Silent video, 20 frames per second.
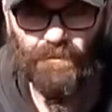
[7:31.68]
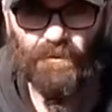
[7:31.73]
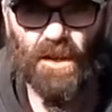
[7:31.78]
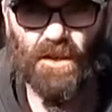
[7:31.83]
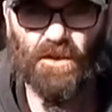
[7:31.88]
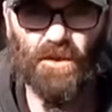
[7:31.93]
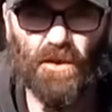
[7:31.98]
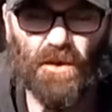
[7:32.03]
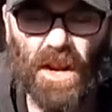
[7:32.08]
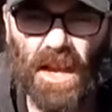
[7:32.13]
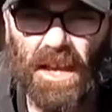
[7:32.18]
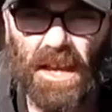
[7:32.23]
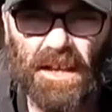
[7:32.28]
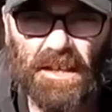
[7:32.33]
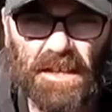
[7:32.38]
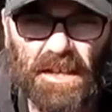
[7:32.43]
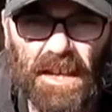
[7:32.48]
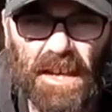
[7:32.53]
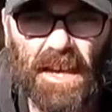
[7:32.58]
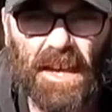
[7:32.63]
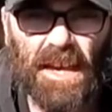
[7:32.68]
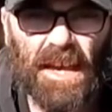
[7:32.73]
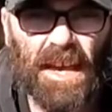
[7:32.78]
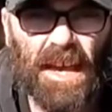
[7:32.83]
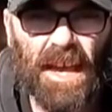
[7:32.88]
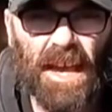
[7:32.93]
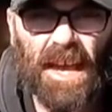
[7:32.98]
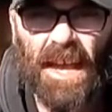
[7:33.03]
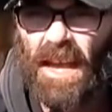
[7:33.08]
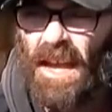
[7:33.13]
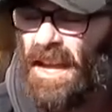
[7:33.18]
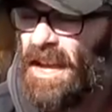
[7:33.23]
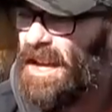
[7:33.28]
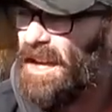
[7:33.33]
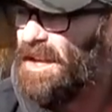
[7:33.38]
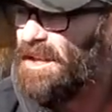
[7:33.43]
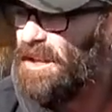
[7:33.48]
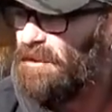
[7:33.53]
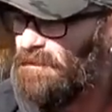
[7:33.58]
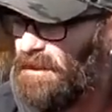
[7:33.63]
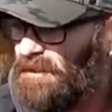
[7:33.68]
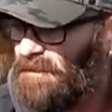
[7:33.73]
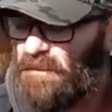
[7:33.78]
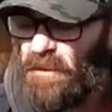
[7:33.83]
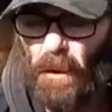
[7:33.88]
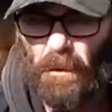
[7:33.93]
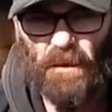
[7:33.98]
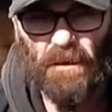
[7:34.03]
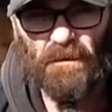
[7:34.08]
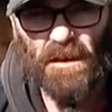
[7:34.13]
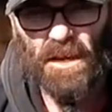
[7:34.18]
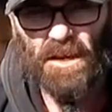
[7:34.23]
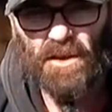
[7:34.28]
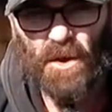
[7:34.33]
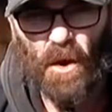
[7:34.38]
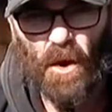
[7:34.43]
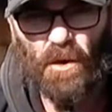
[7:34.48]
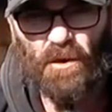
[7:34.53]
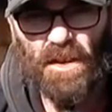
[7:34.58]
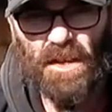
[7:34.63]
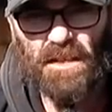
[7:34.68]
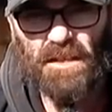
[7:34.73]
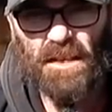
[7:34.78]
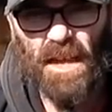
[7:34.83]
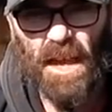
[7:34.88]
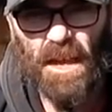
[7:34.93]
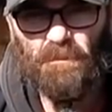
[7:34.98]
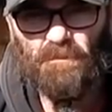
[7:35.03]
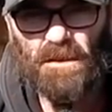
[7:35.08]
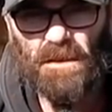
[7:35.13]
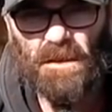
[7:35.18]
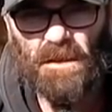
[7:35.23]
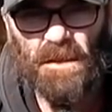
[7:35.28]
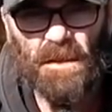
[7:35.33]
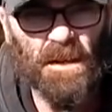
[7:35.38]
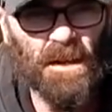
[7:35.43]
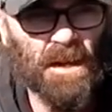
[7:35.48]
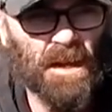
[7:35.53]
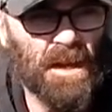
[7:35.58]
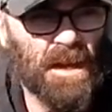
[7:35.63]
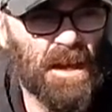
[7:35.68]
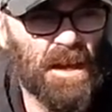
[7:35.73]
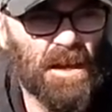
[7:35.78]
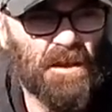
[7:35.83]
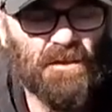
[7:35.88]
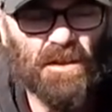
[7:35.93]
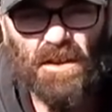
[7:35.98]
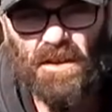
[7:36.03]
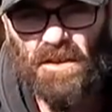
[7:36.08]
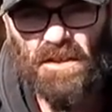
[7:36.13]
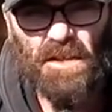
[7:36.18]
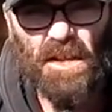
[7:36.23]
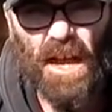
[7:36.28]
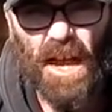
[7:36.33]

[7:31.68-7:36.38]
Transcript: So like I say, the, from the Victorian times, they used to